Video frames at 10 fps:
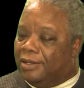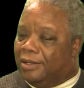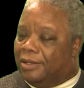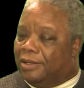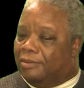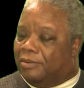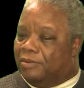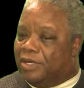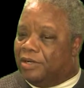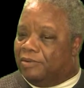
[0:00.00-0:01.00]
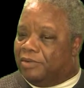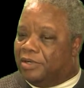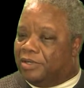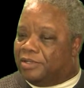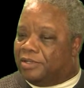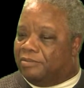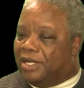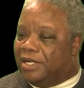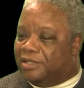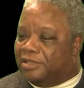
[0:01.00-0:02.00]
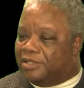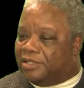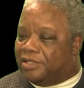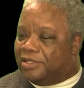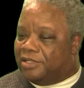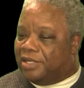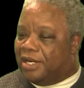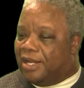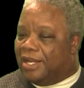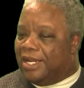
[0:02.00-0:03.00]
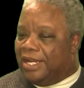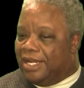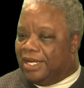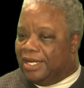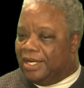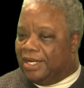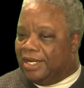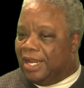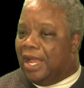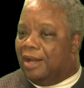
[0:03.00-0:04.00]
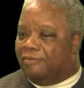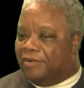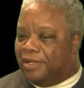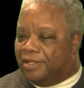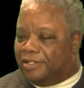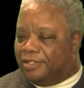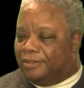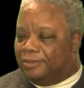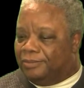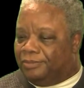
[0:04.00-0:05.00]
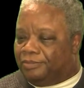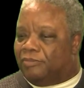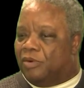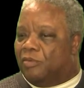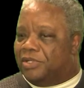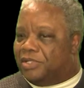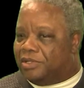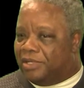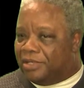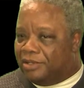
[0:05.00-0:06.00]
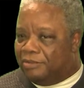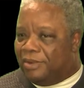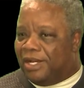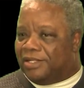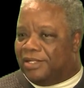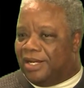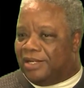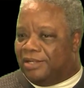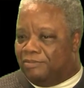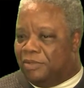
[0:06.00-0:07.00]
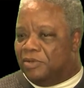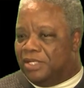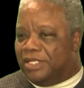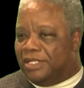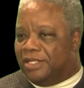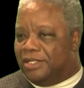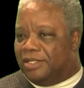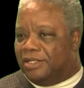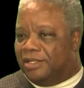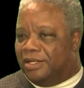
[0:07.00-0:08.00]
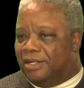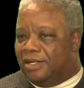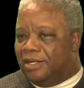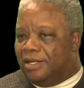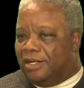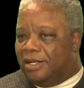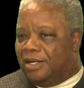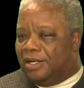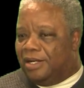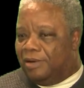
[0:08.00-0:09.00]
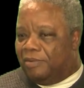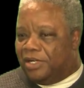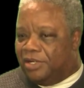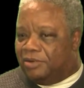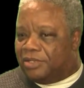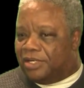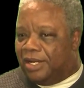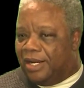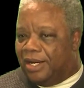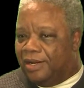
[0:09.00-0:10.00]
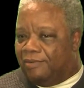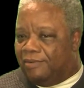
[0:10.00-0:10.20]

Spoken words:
but we know there are some illnesses that are in our village. But we're just going to have to go back to that community that we used to have,